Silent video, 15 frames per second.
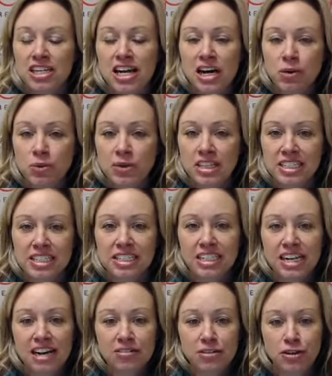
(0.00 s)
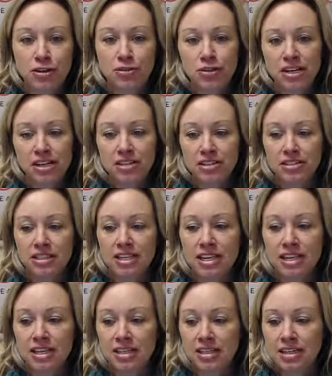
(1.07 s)
redid it after 3 years,
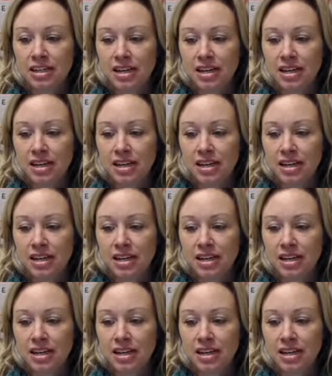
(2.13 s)
and